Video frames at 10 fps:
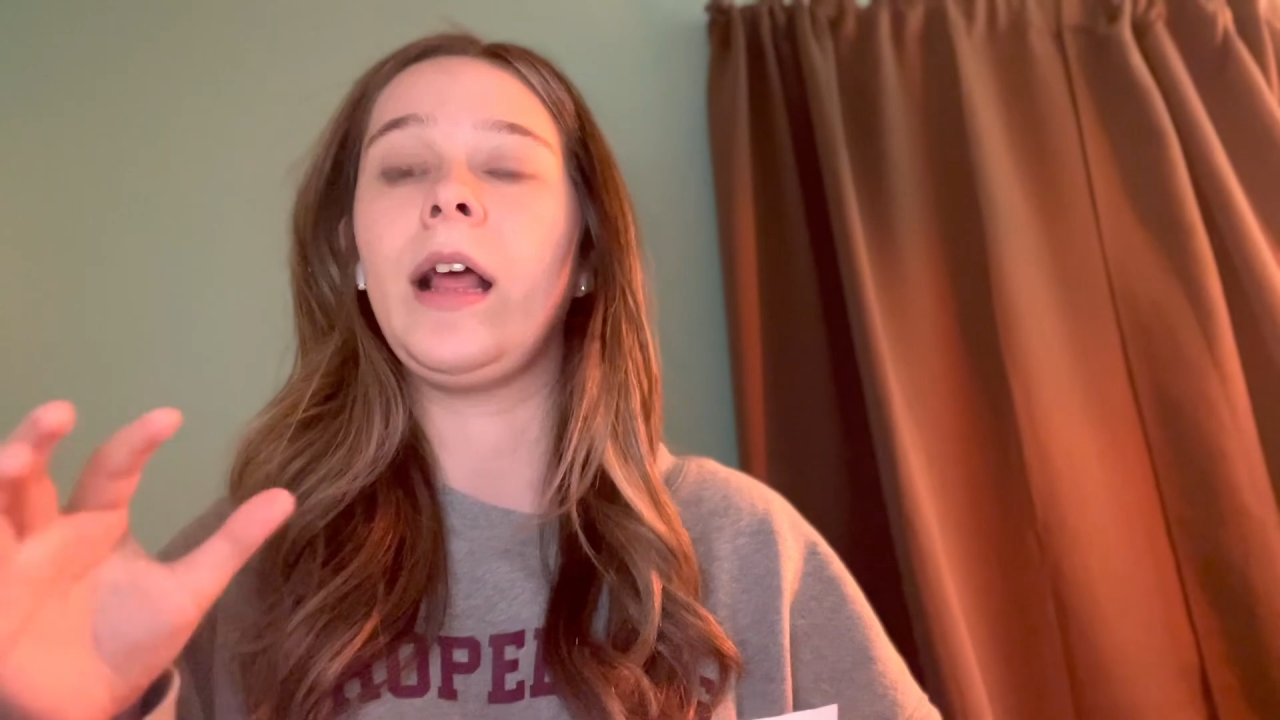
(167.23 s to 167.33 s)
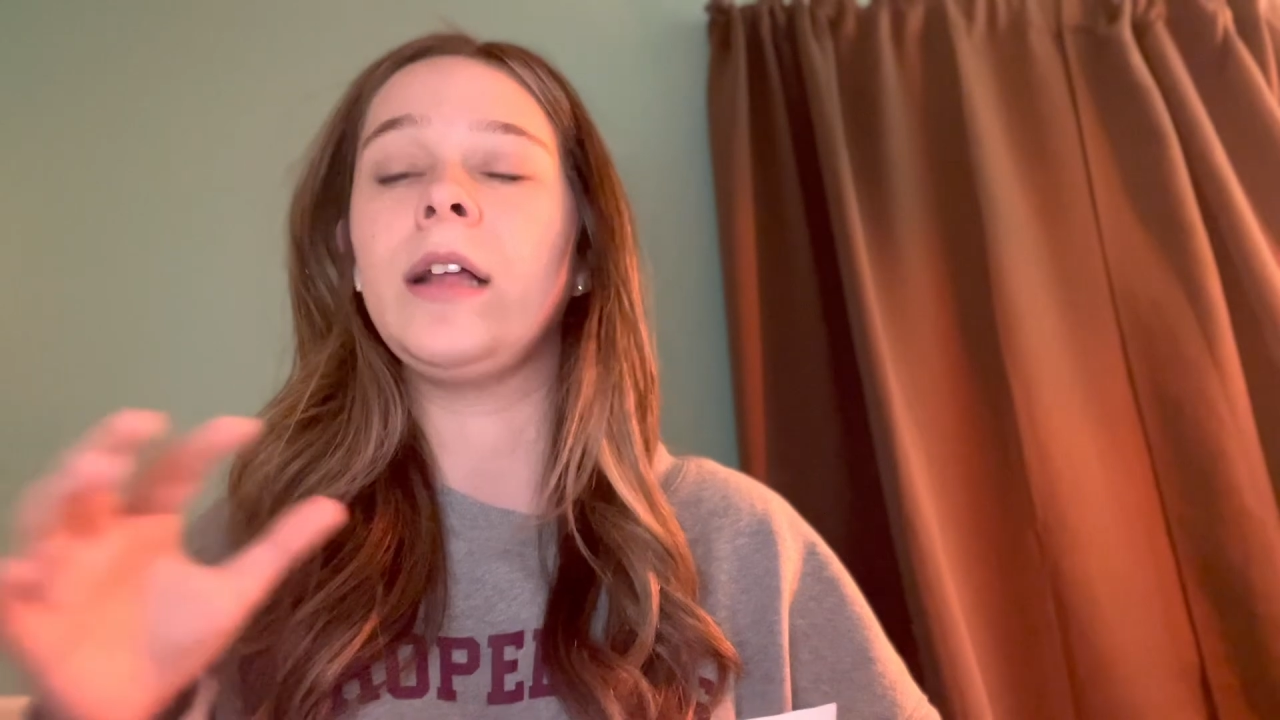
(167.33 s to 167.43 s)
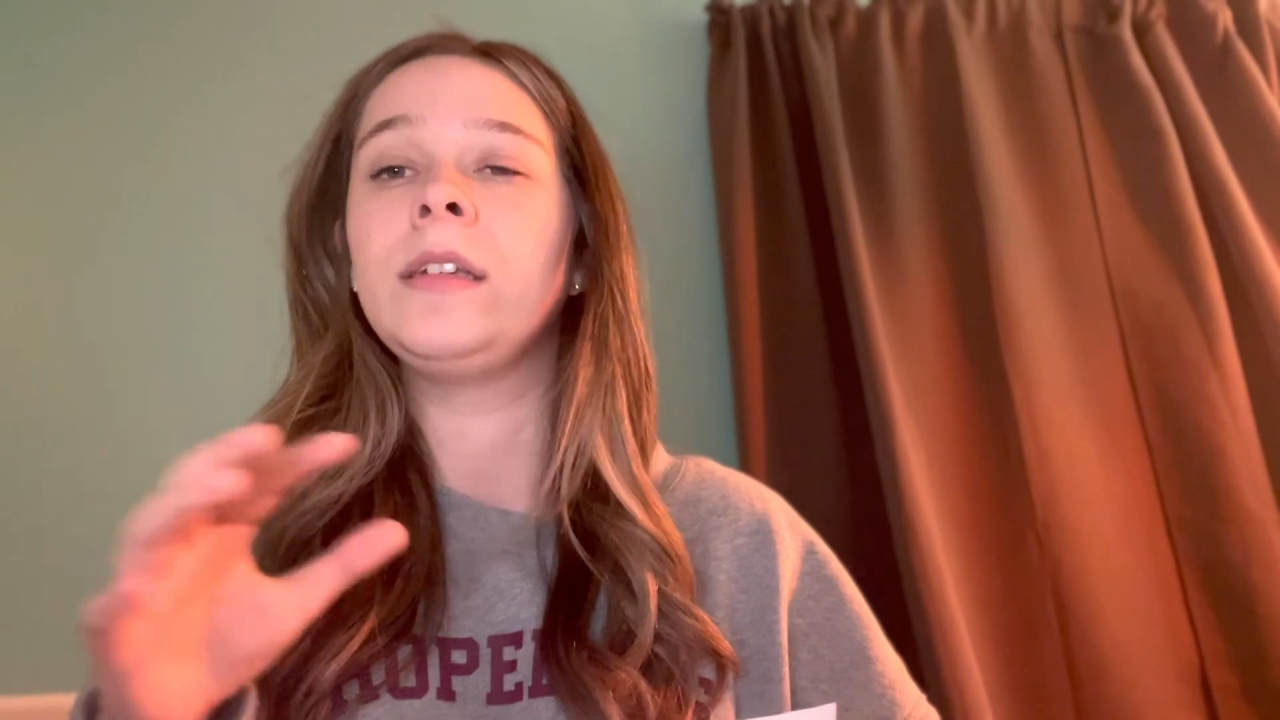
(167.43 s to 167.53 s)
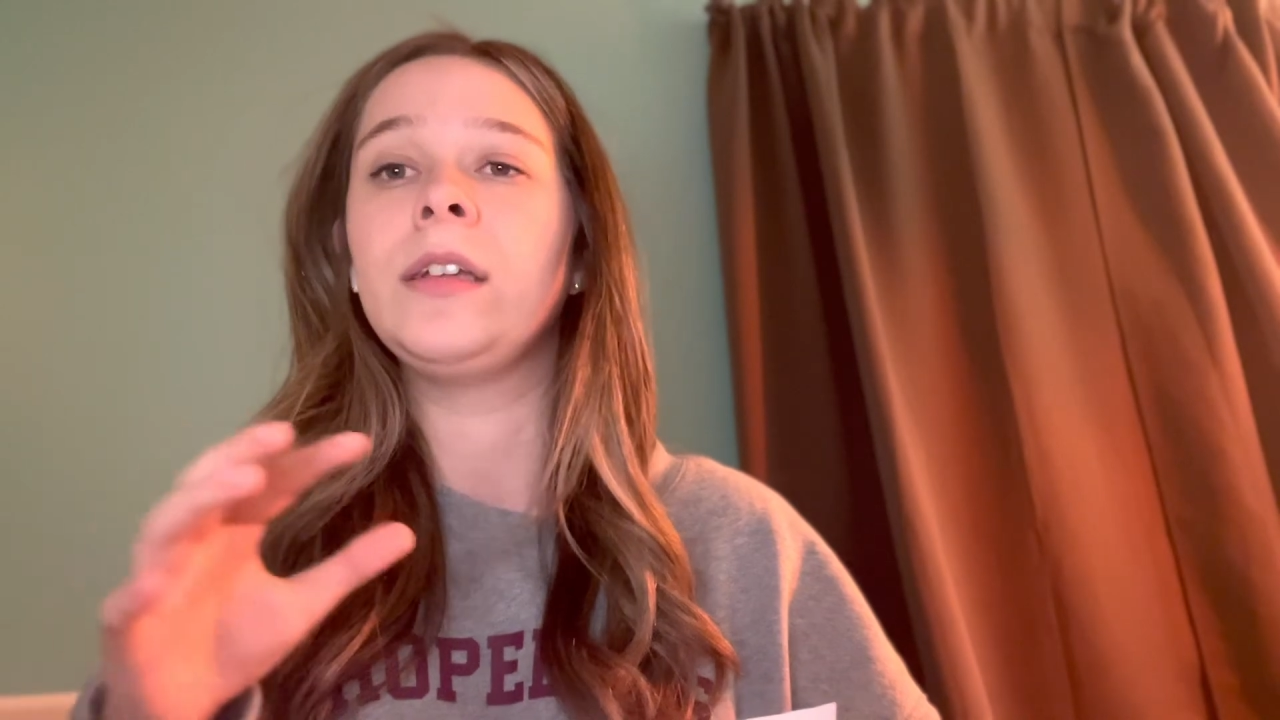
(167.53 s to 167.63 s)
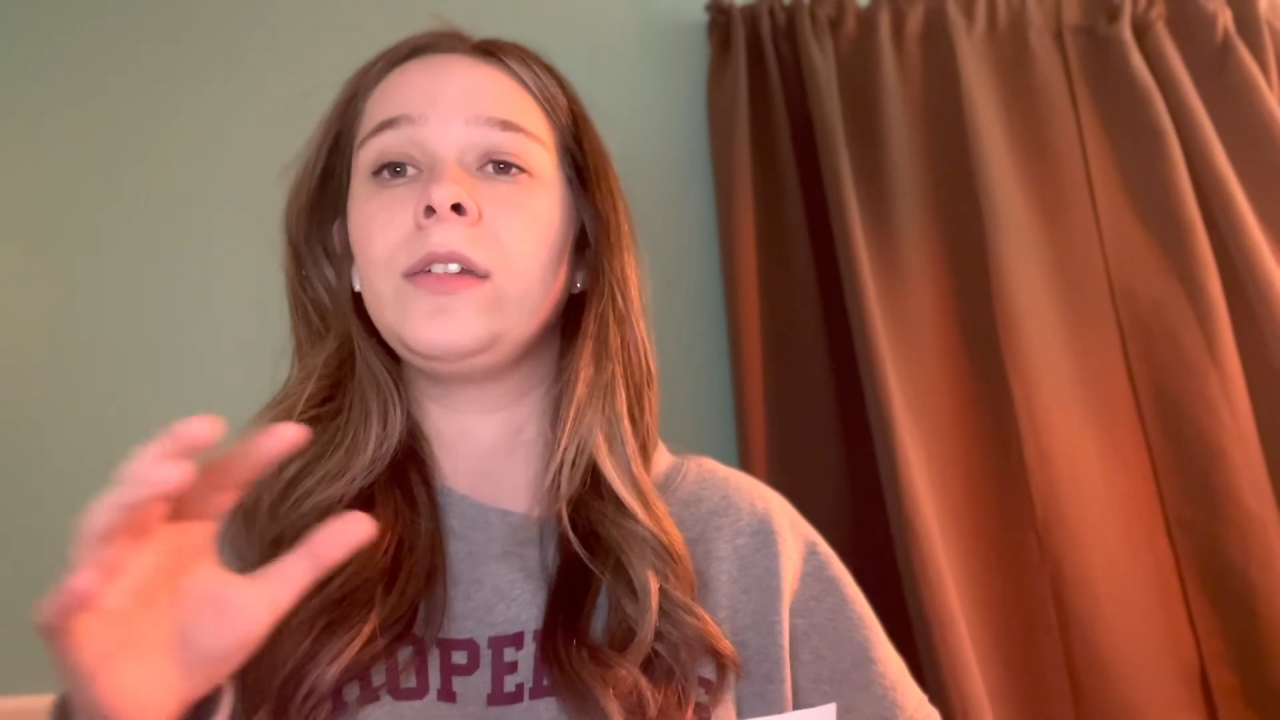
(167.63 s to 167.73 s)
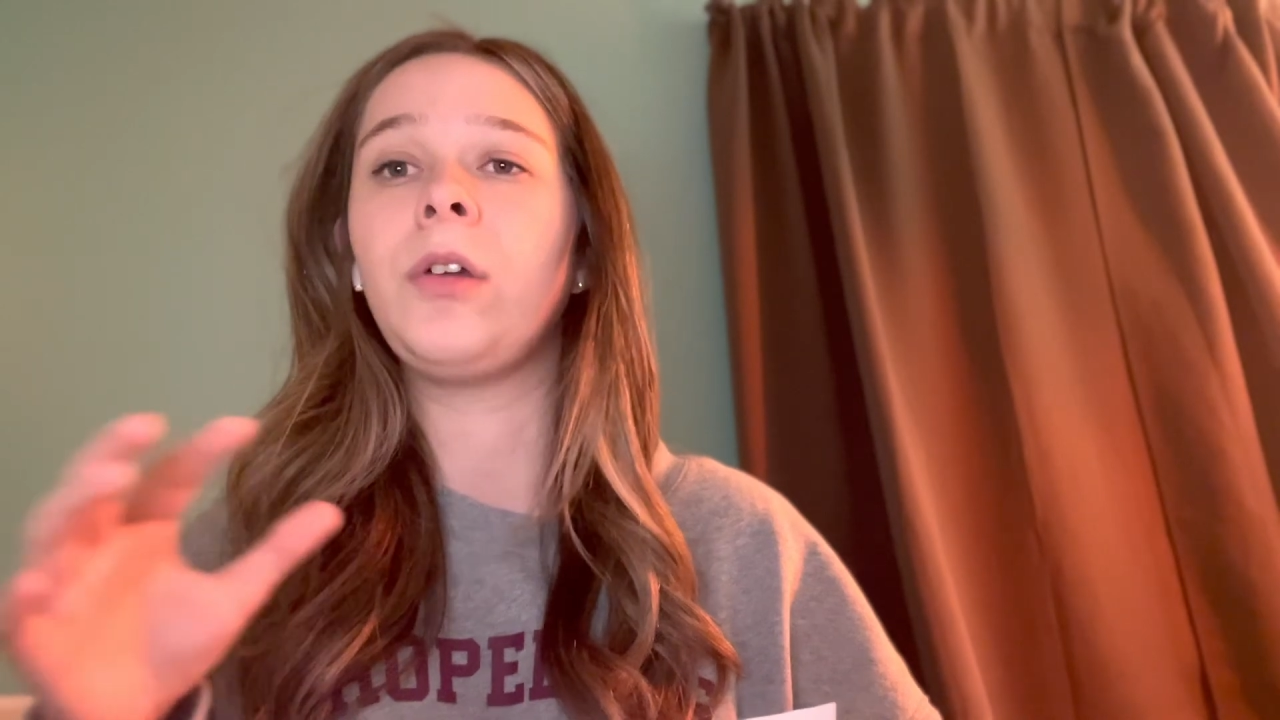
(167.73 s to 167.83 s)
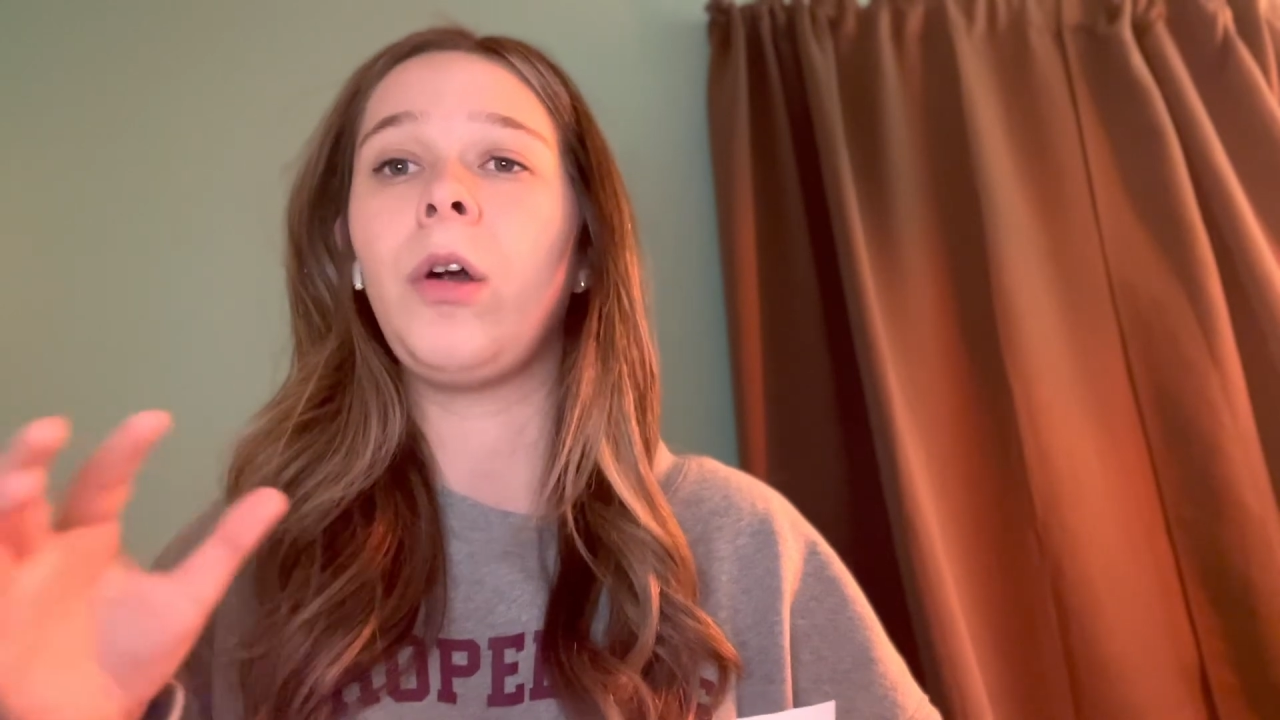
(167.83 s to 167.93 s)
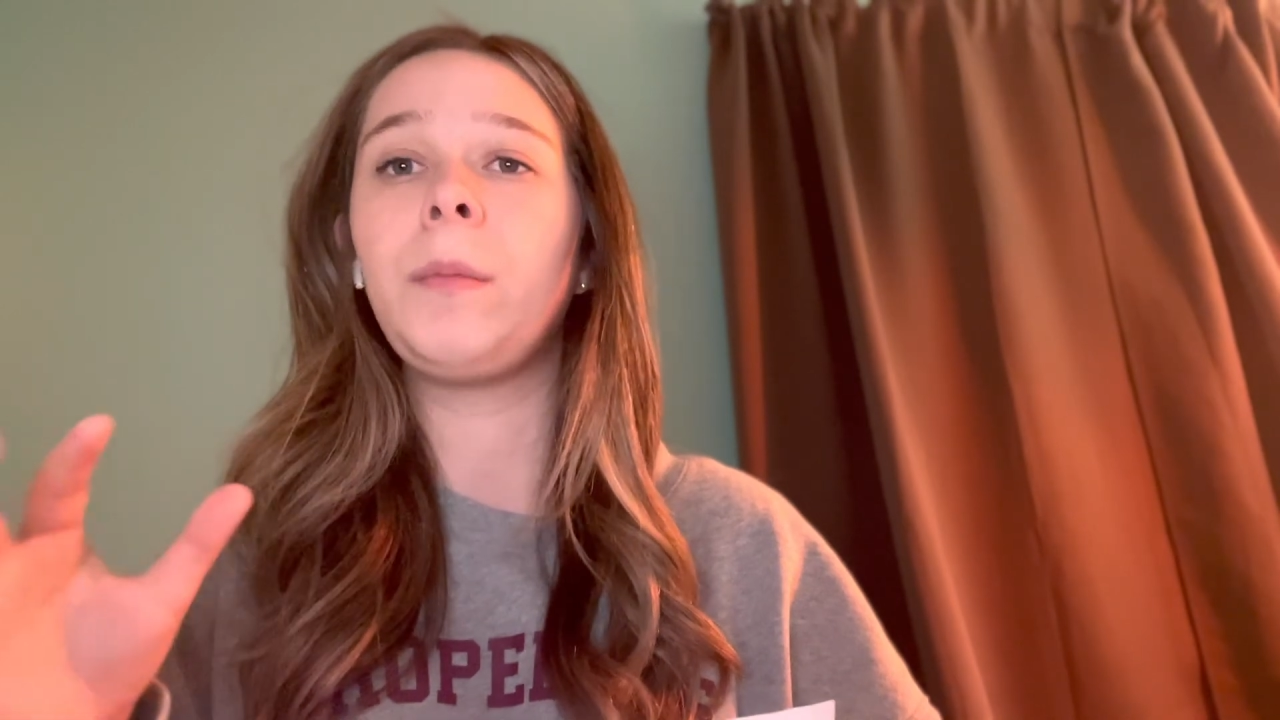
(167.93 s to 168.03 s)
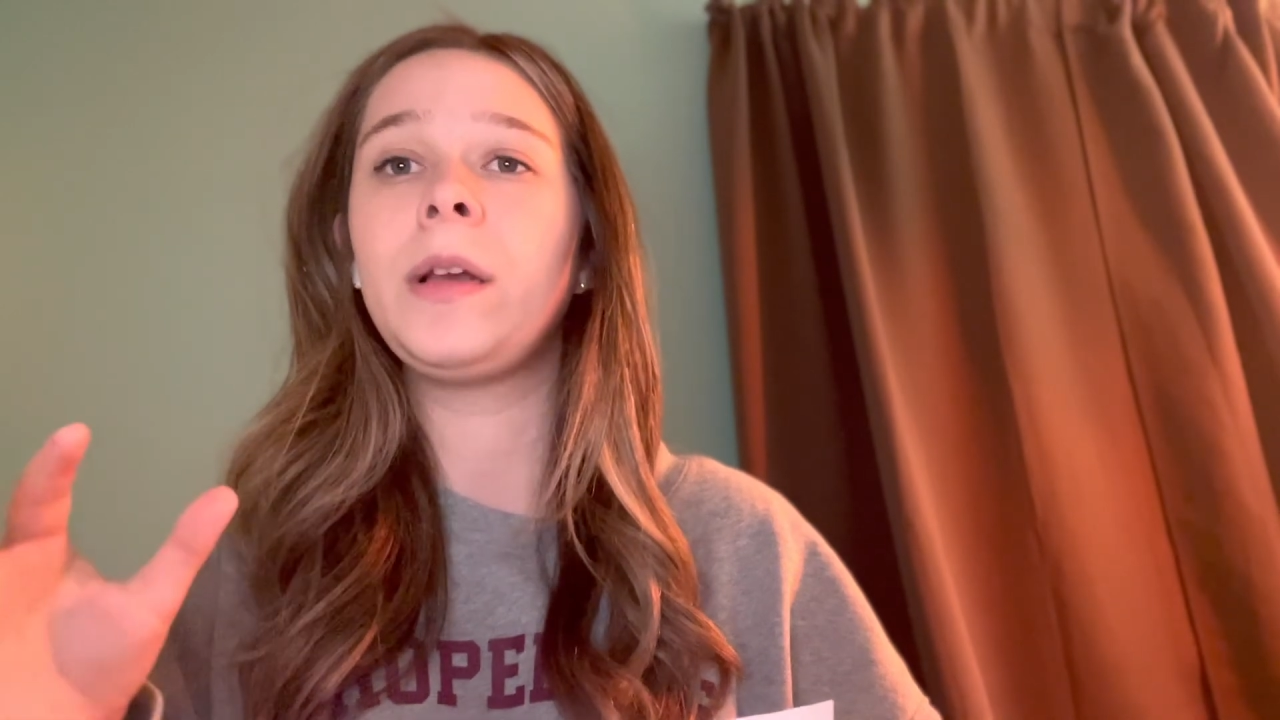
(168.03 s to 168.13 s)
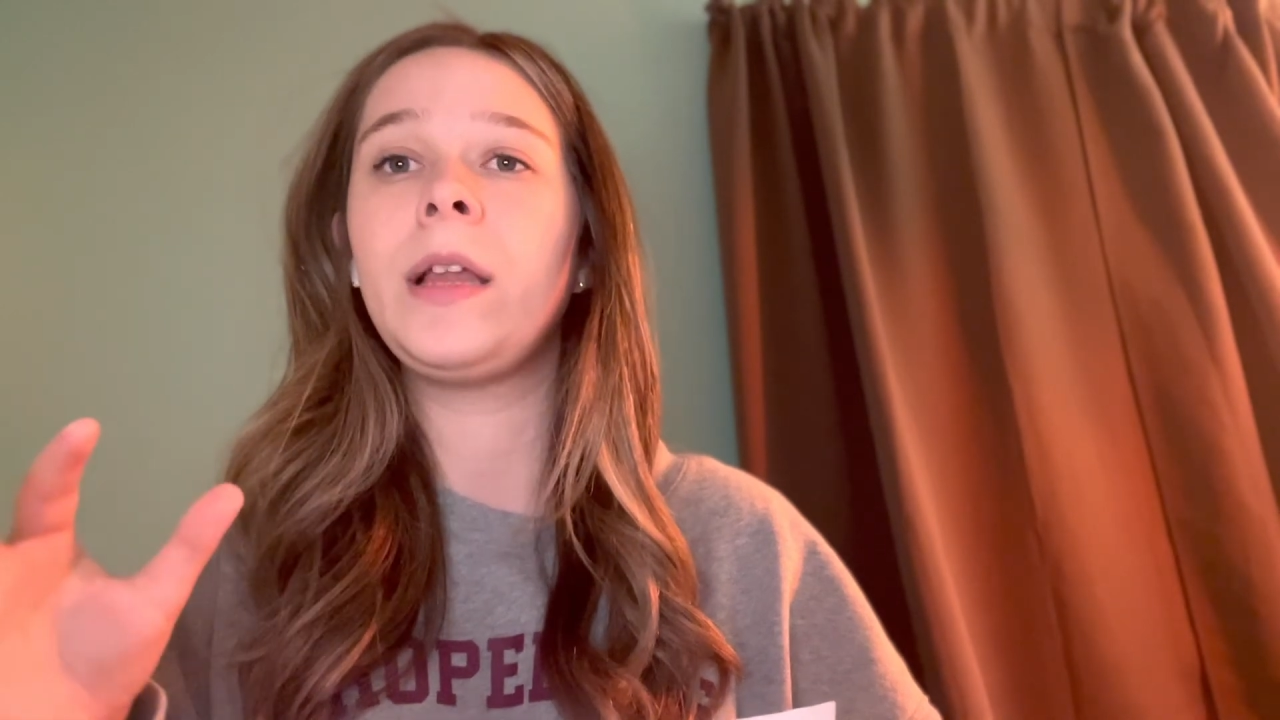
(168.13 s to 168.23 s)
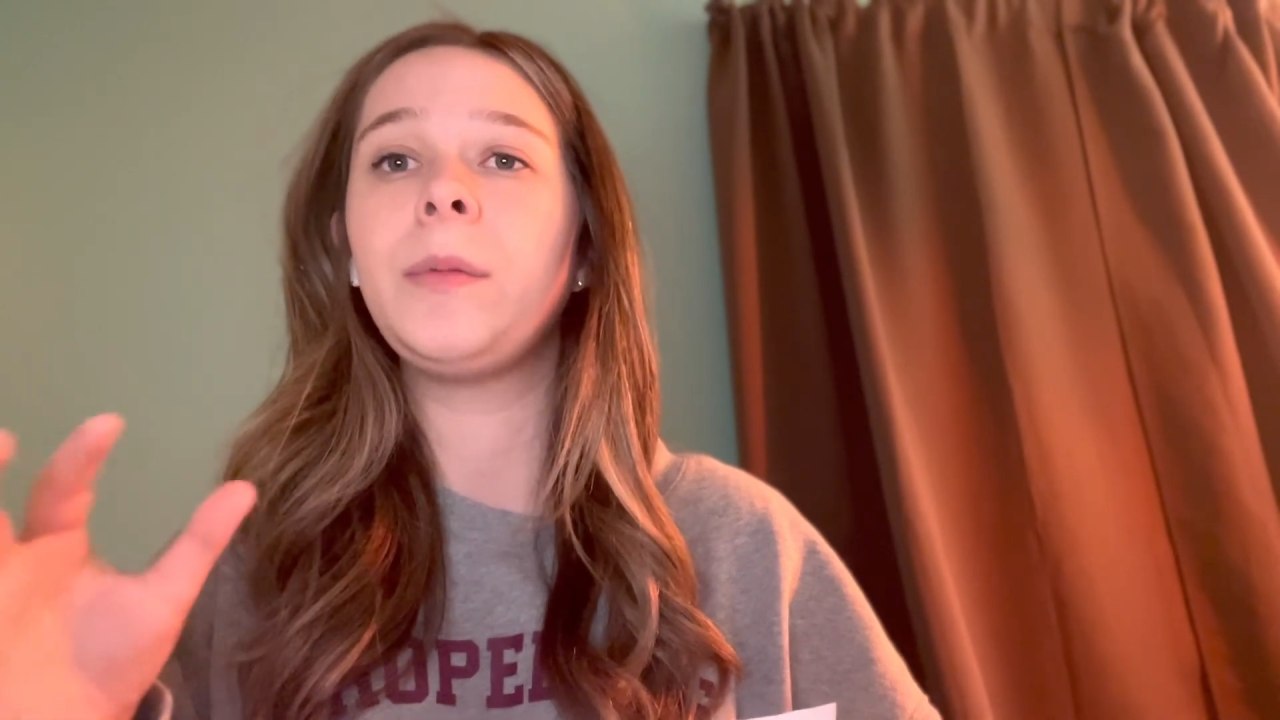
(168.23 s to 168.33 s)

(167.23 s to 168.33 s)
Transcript: a disharmony